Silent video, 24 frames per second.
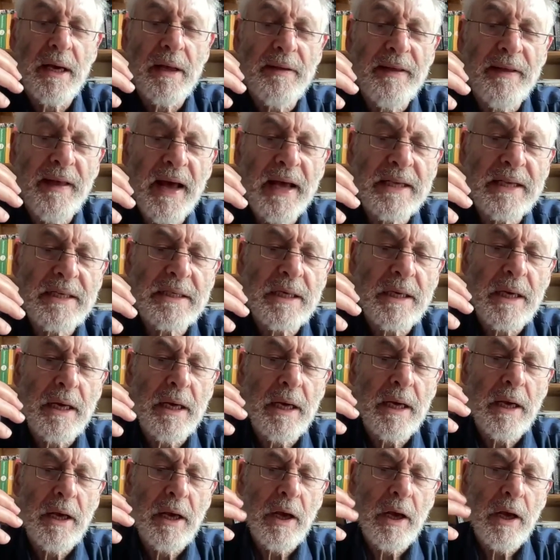that
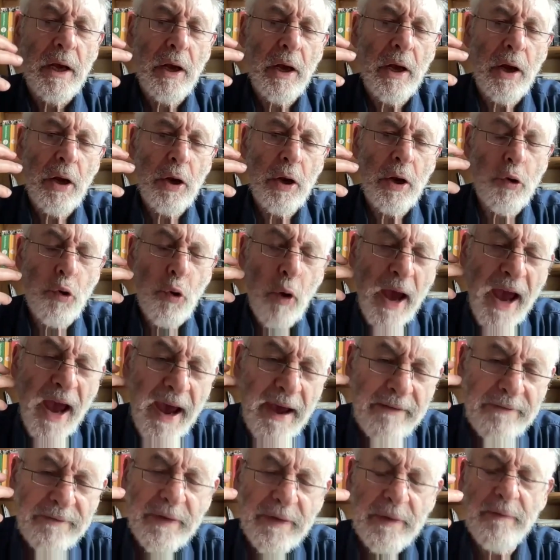you
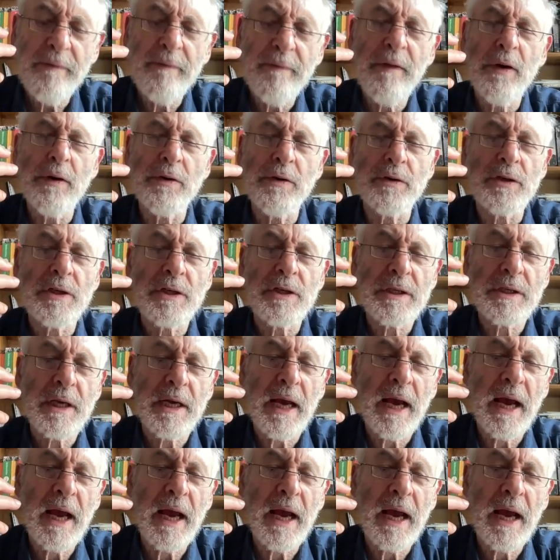have the votes,